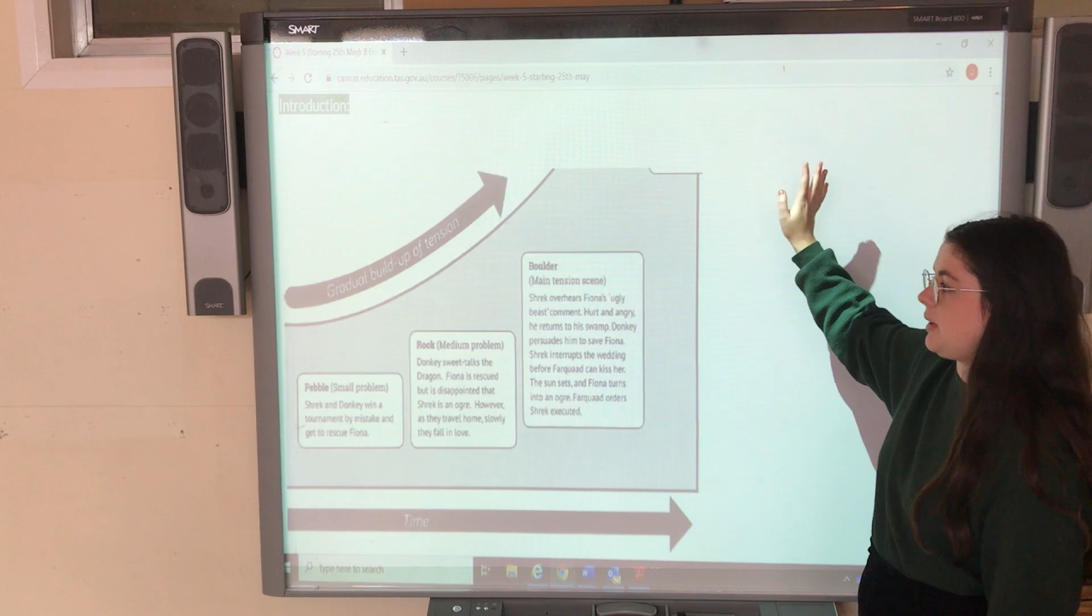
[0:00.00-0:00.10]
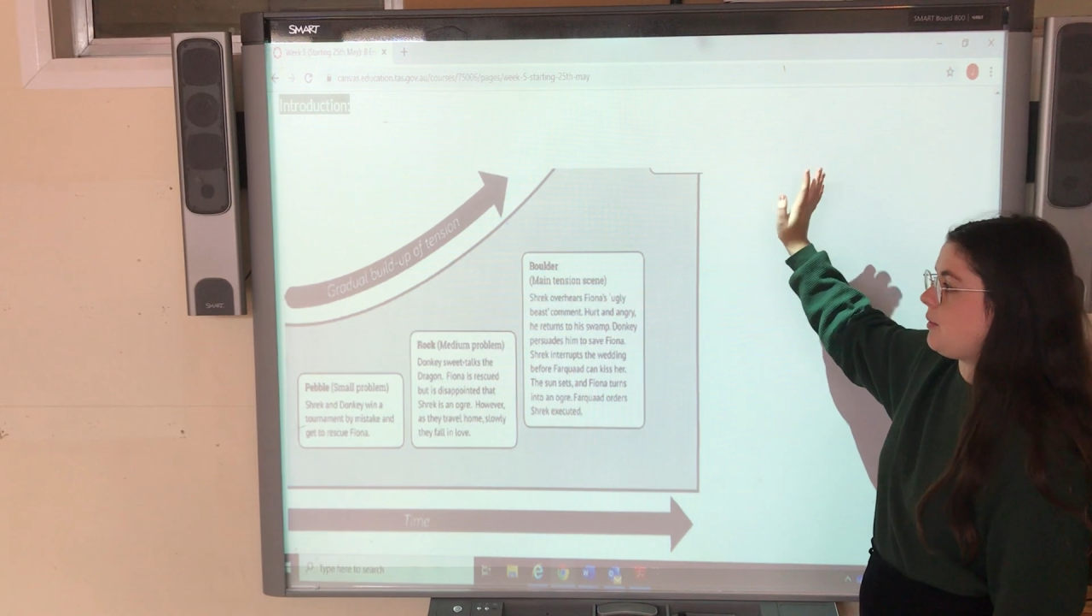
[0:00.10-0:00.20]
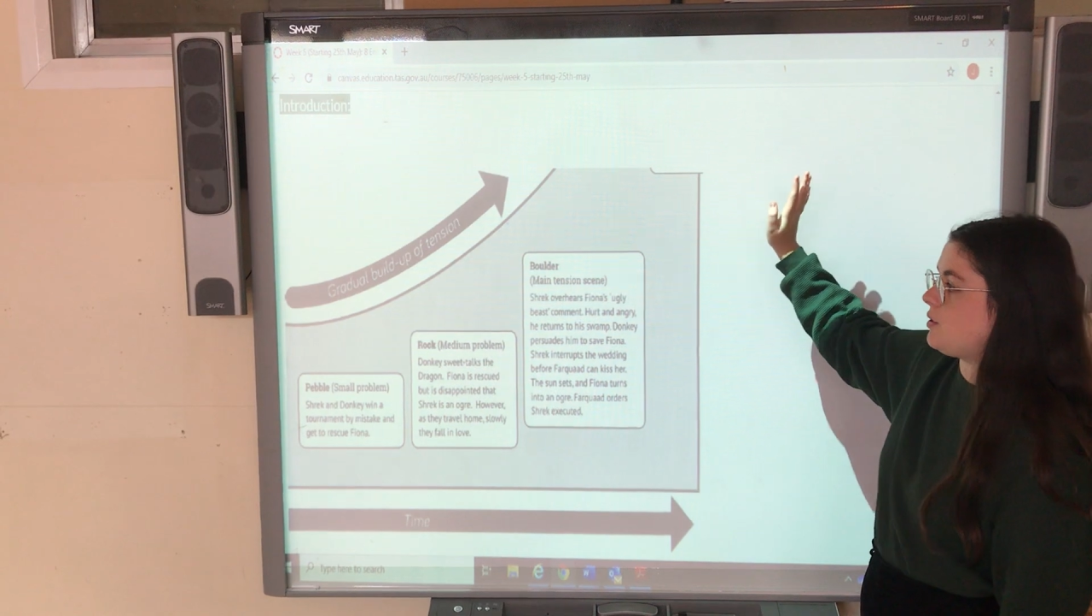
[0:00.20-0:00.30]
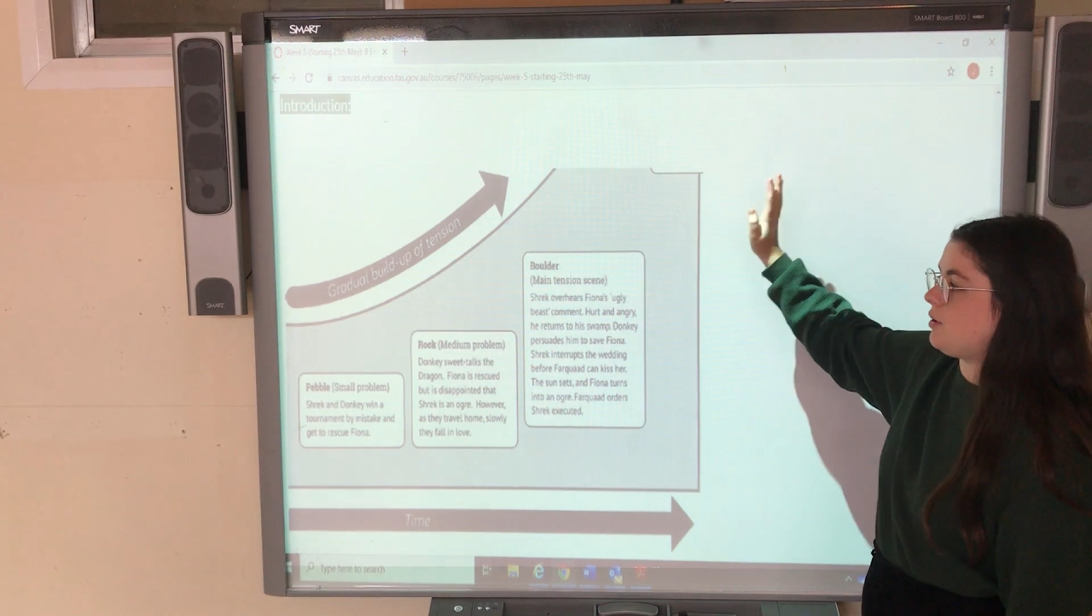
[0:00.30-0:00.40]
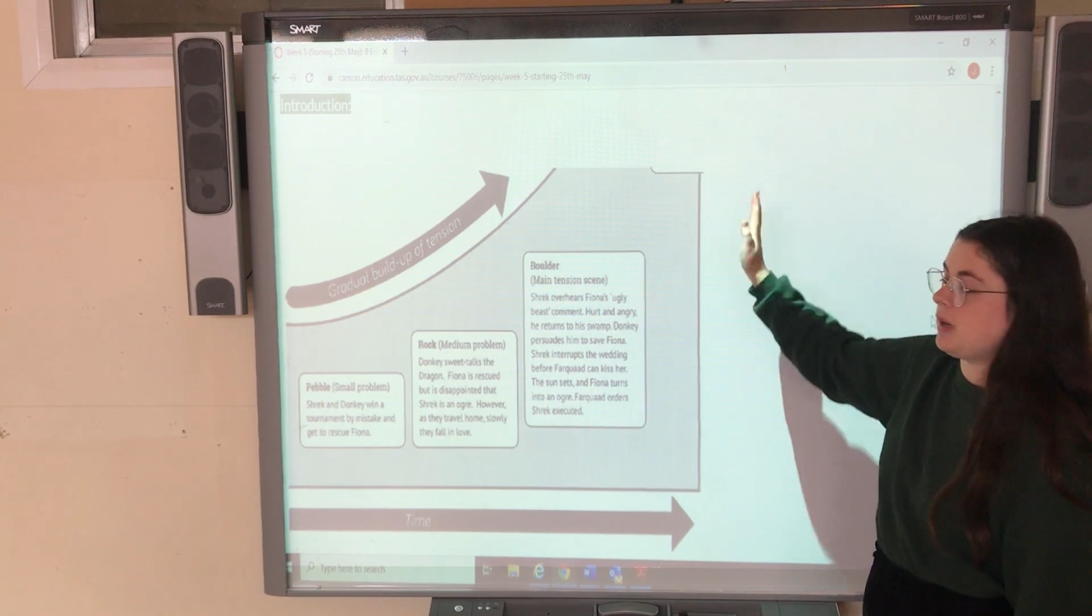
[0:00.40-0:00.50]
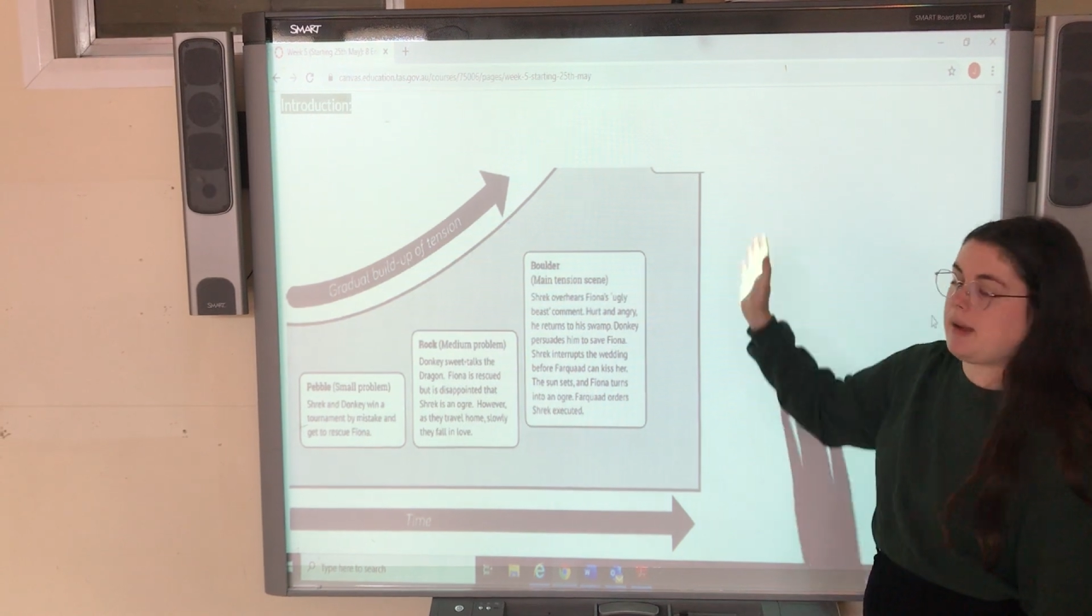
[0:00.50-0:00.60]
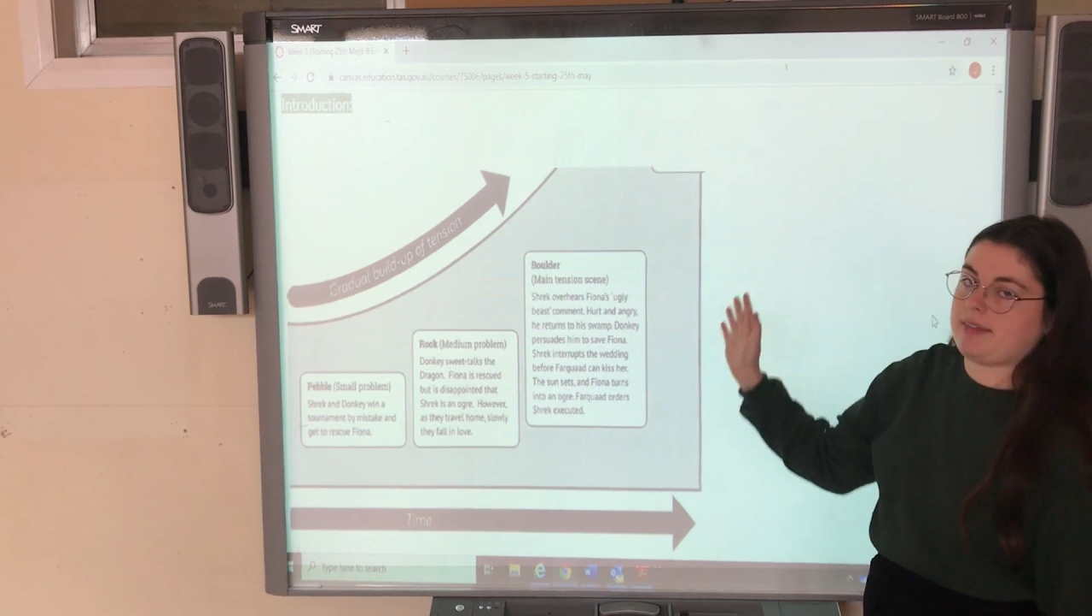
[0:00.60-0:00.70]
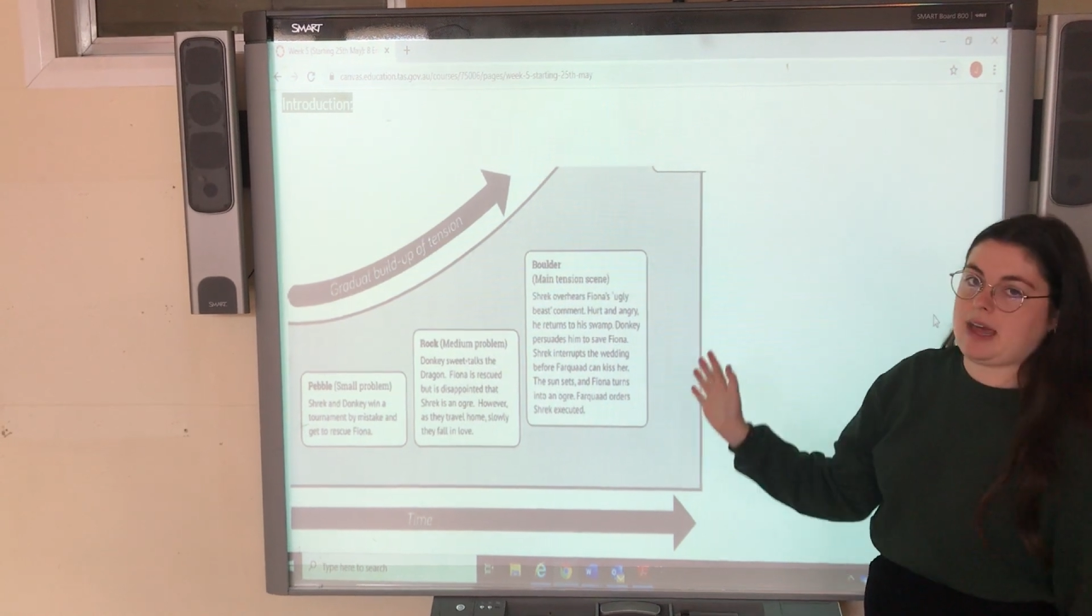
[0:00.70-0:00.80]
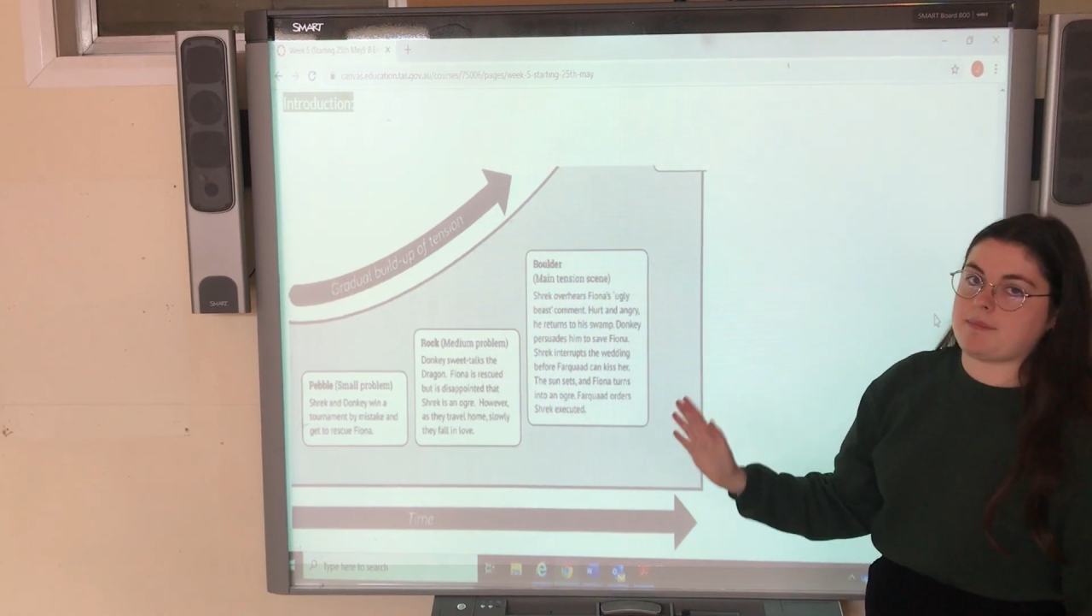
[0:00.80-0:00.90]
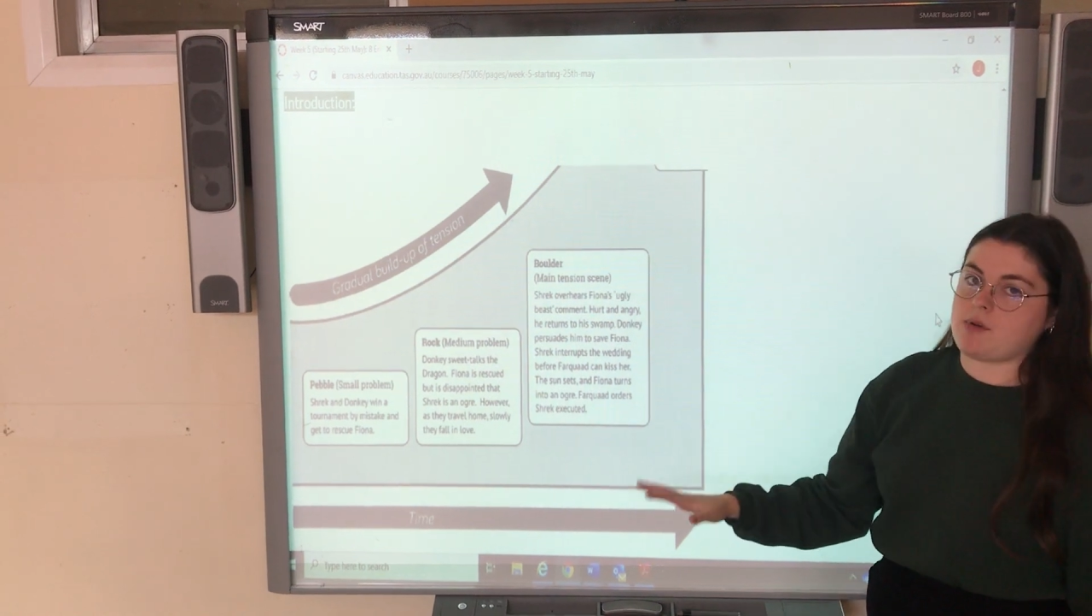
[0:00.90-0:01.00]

but we'll talk about that